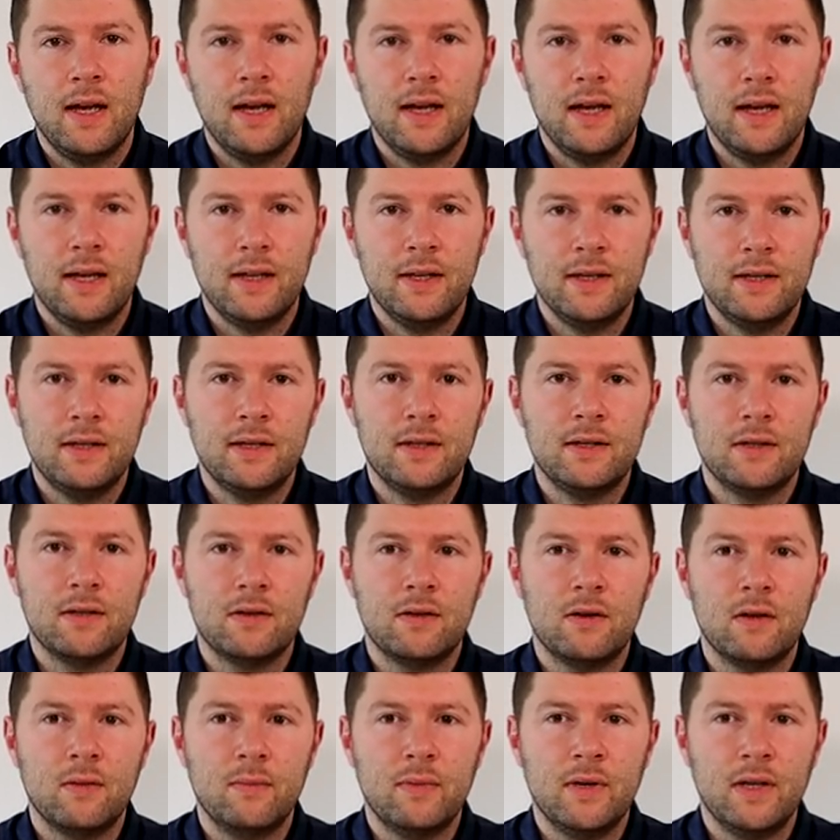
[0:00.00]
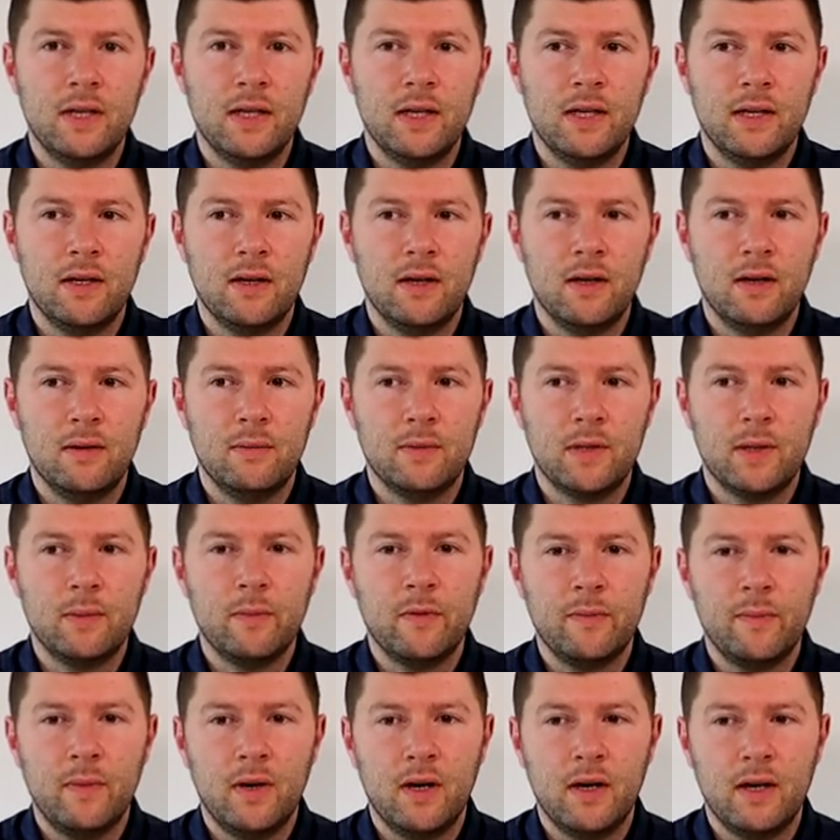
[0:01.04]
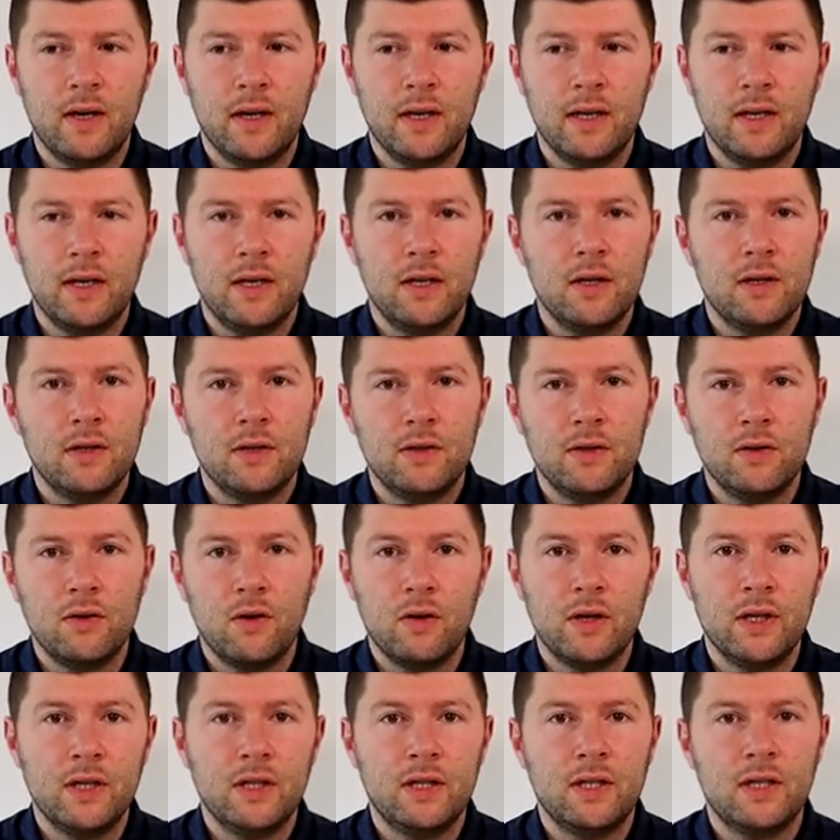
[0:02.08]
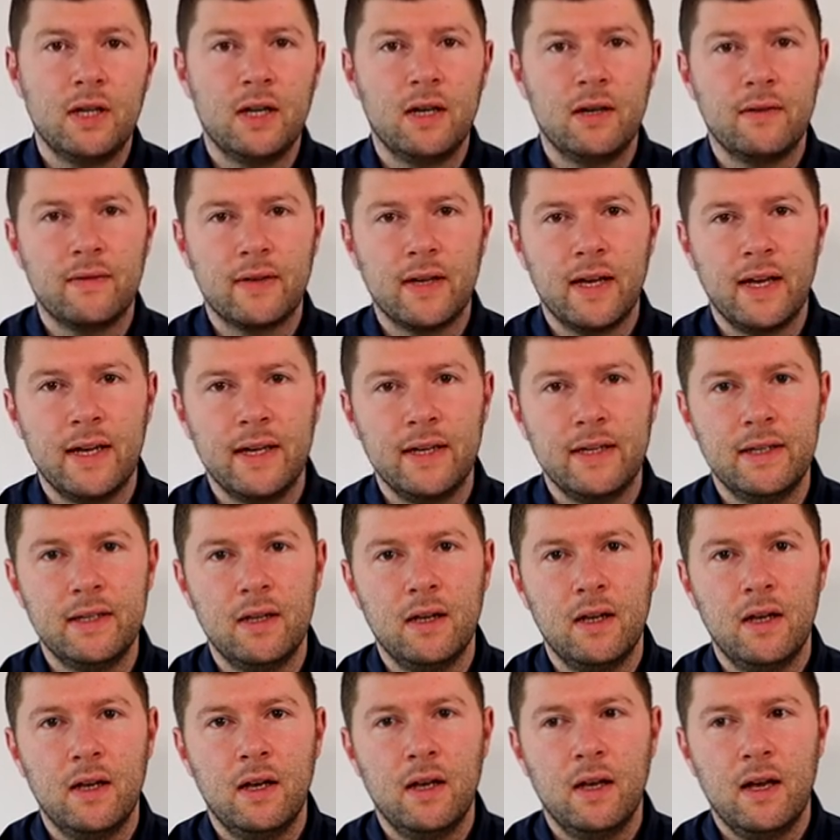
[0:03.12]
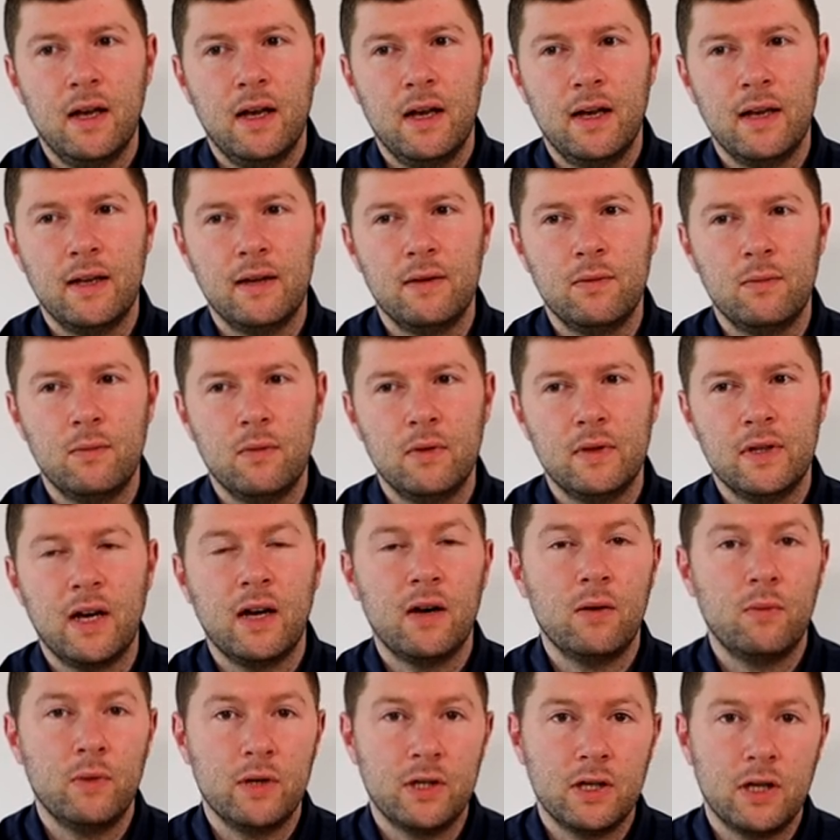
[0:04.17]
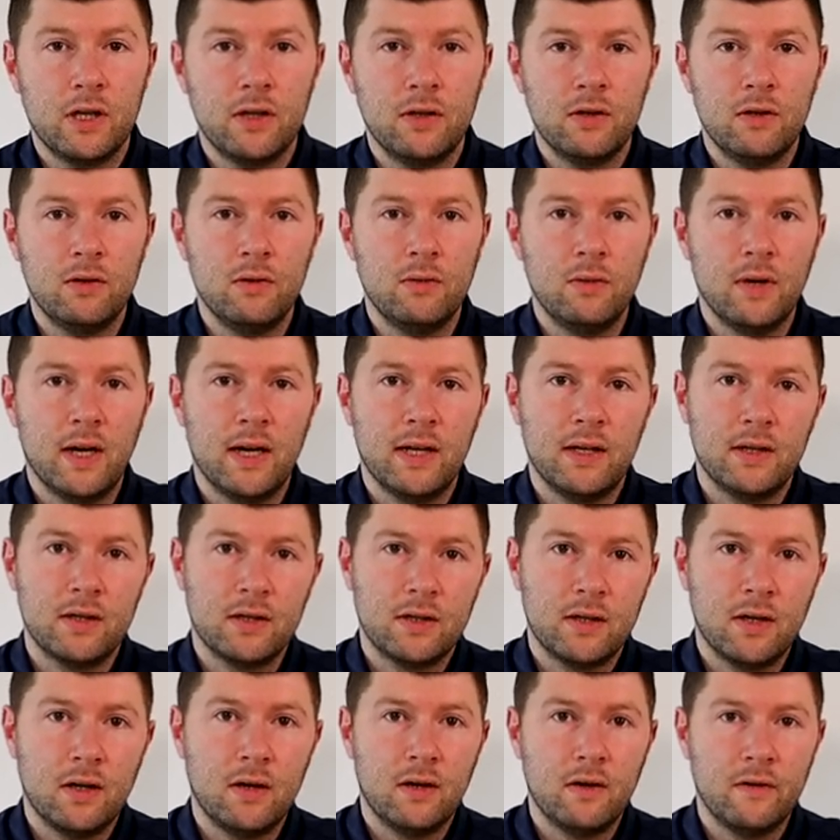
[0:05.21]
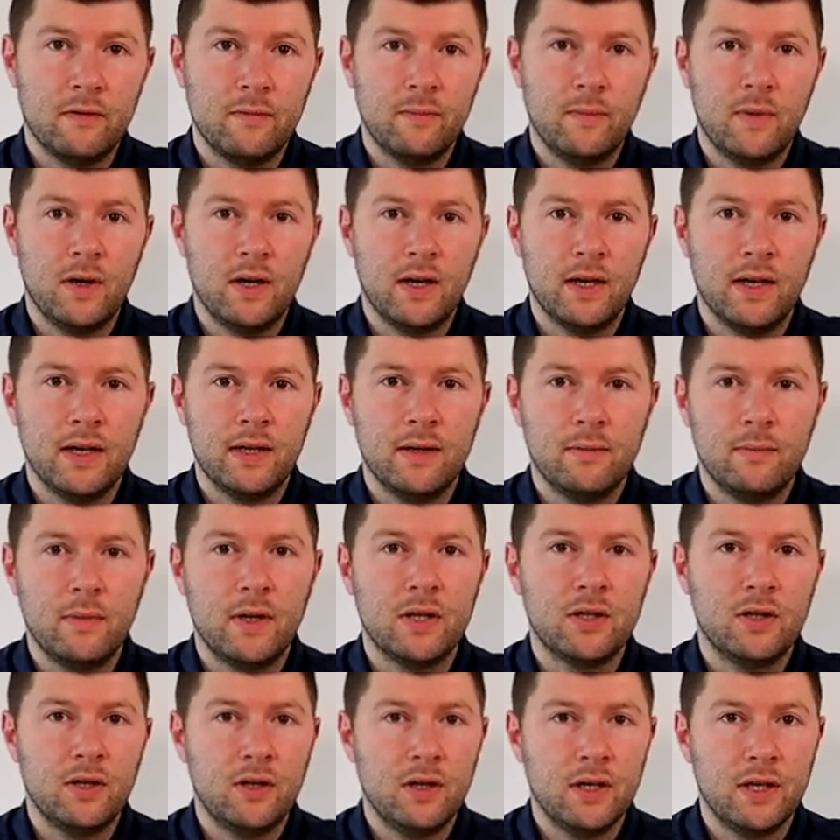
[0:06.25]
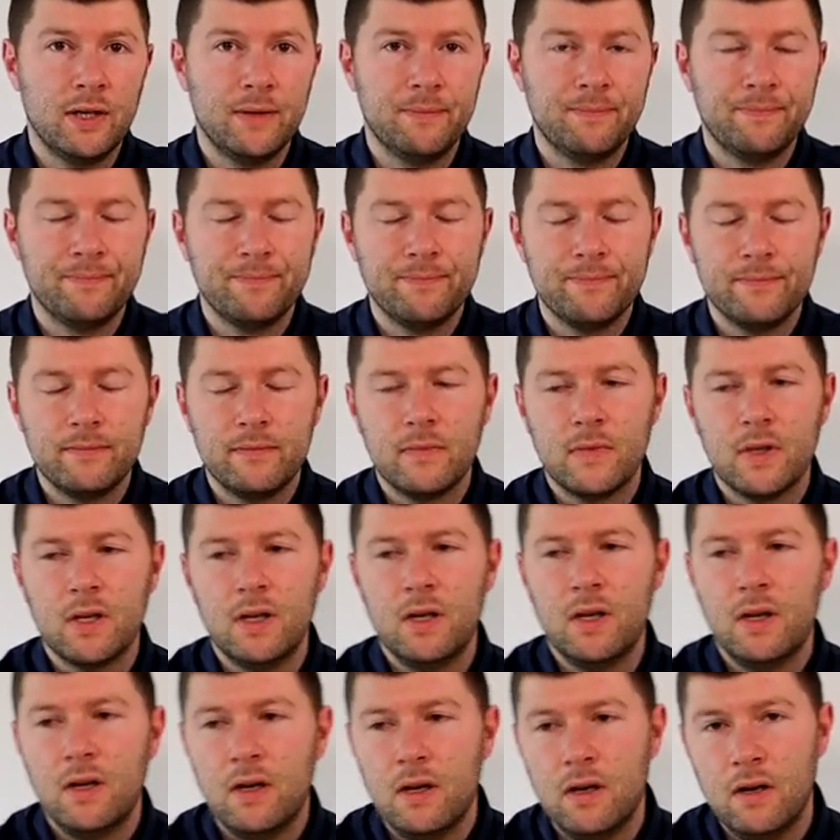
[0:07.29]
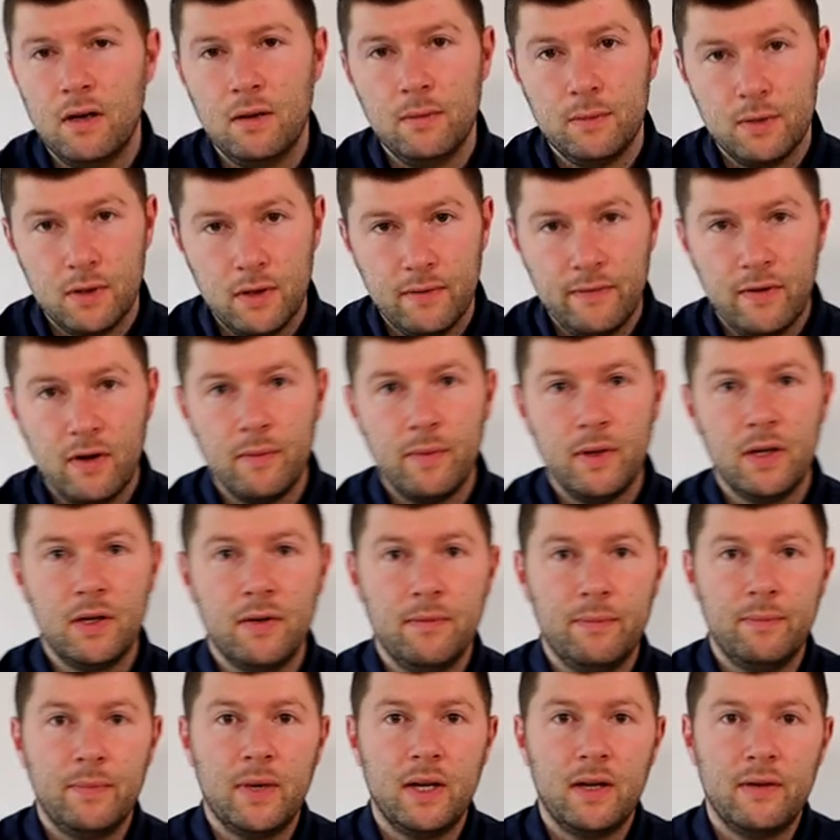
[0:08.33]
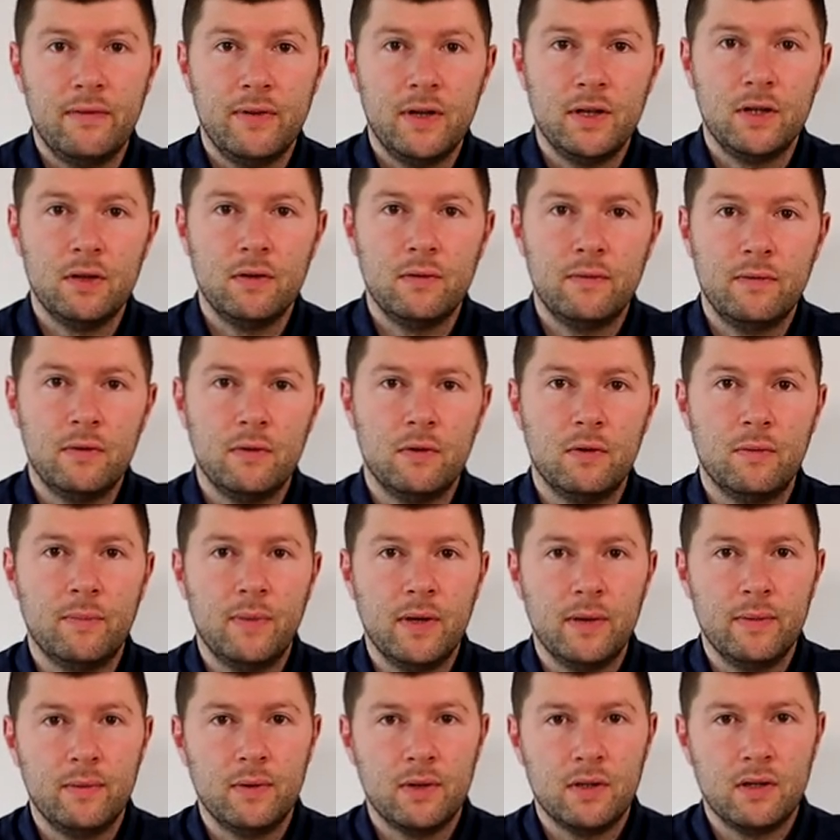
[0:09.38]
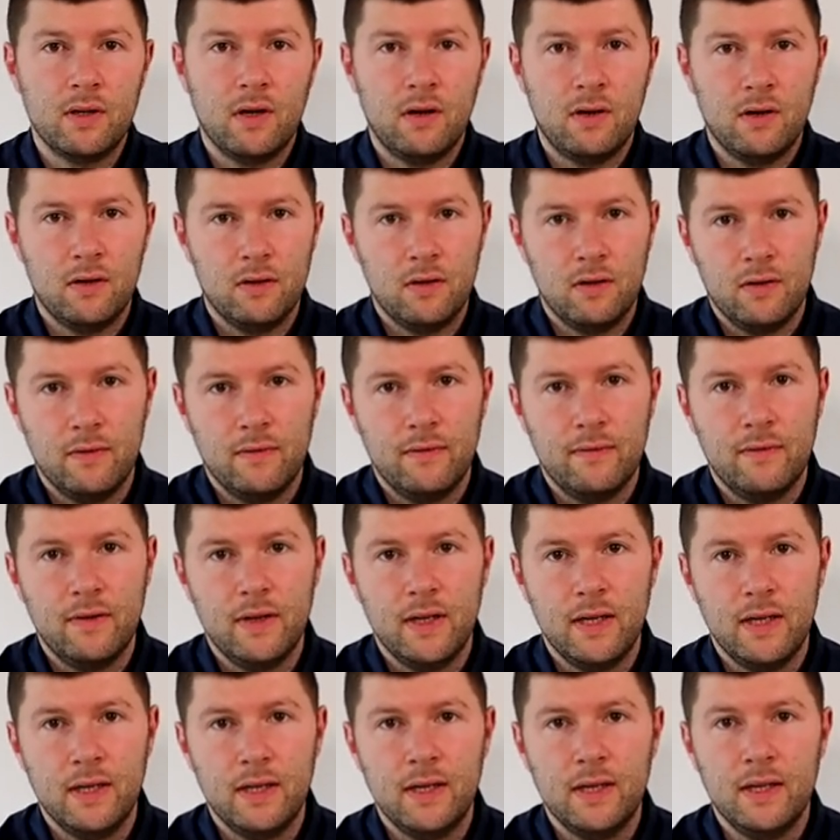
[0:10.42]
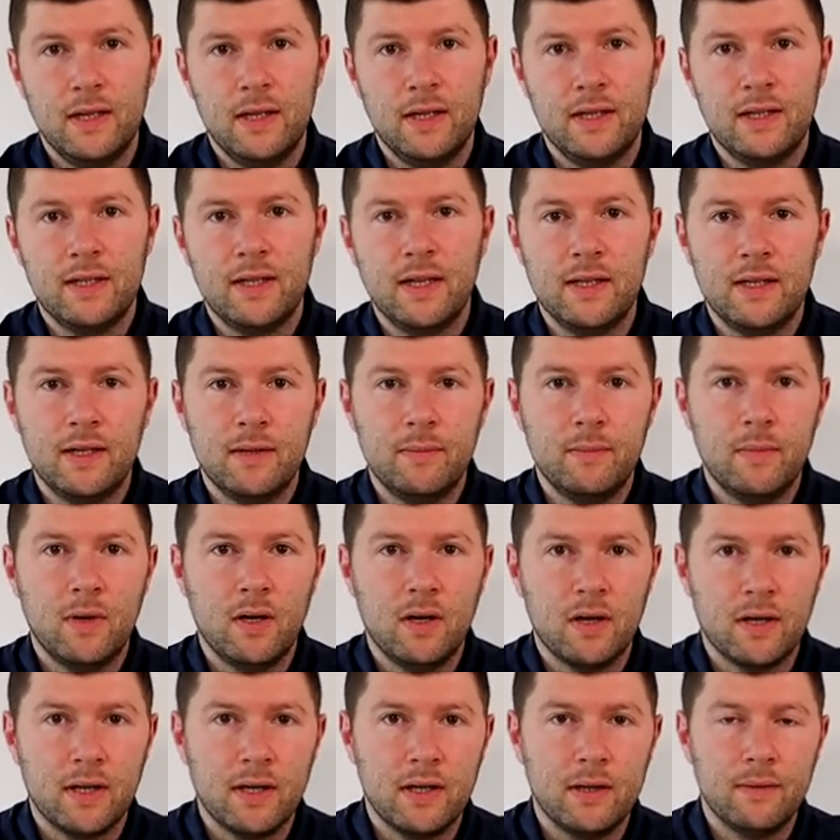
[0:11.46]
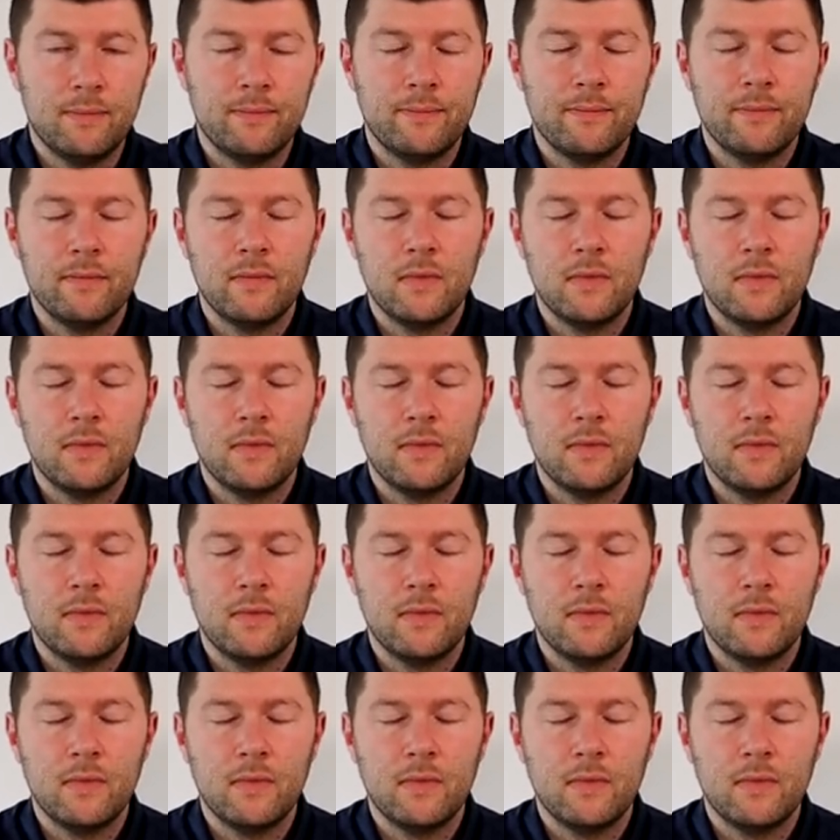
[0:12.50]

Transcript: And this is going to be um, some of my knowledge that I've gained and that I wish I knew at the start of my, my journey. Um, so very beneficial for people starting off in the scented market.